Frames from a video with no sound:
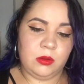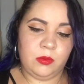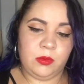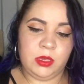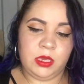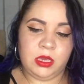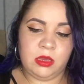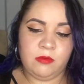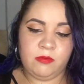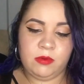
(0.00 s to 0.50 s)

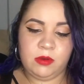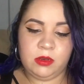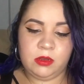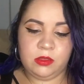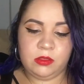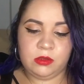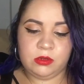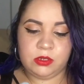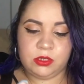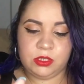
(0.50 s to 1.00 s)
We have
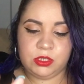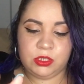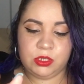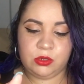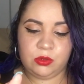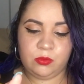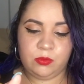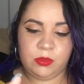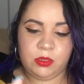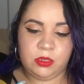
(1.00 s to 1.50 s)
another
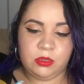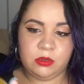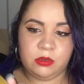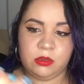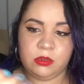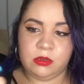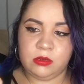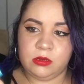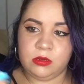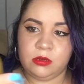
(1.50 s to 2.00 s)
dome here.
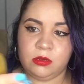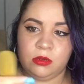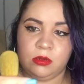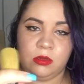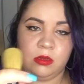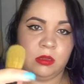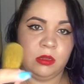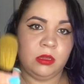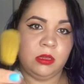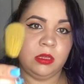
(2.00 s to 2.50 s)

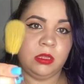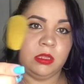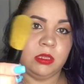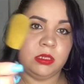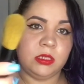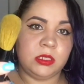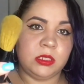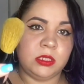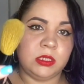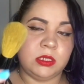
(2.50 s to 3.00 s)

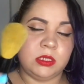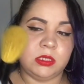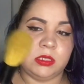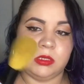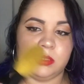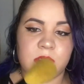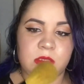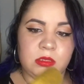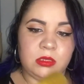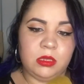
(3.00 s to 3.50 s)
This
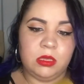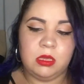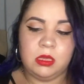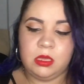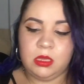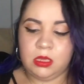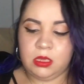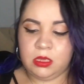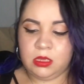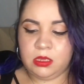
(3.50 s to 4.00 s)
is
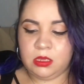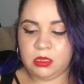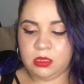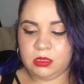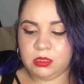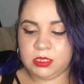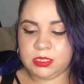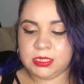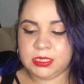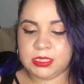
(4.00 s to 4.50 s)

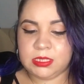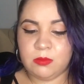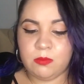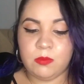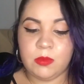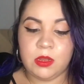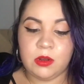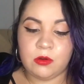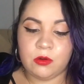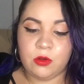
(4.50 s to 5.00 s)
this is a
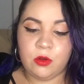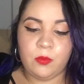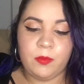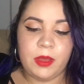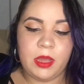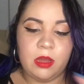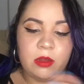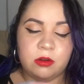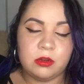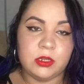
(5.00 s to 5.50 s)
mineral
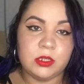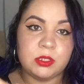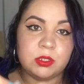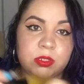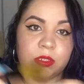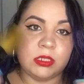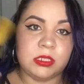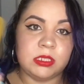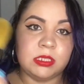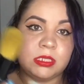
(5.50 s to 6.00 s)
powder.
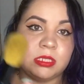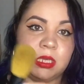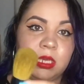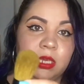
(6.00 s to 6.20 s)
So this is